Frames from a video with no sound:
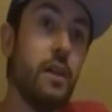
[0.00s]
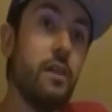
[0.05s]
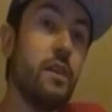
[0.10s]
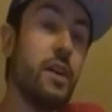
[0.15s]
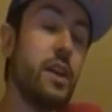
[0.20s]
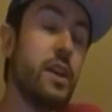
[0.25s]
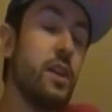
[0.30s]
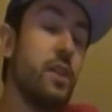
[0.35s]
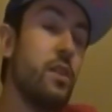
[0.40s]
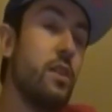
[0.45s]

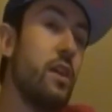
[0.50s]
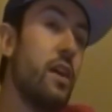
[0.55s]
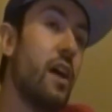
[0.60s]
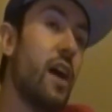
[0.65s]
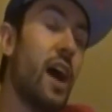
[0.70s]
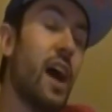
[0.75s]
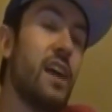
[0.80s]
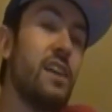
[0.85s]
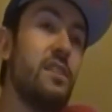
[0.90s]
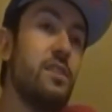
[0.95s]
Like,
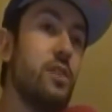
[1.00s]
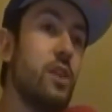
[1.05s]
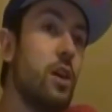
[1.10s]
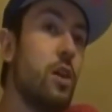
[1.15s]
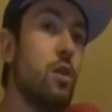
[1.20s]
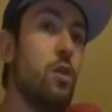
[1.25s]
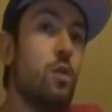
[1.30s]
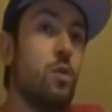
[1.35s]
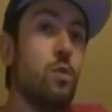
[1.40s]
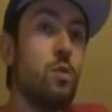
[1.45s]
I
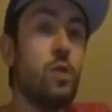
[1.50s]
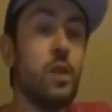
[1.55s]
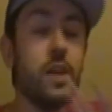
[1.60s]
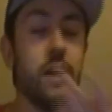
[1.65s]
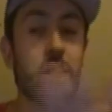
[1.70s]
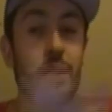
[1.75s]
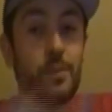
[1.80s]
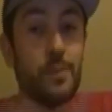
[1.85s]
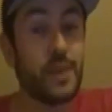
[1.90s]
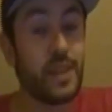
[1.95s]
know
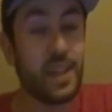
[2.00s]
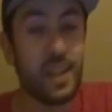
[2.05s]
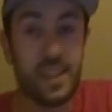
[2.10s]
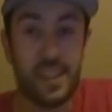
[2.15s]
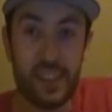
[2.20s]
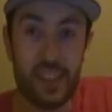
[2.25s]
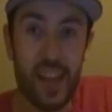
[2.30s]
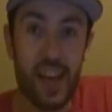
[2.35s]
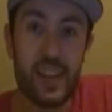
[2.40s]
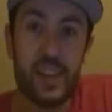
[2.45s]

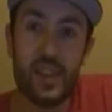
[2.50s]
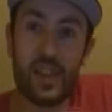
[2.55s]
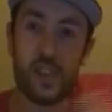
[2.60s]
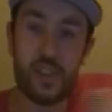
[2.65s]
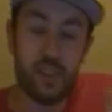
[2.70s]
because of that,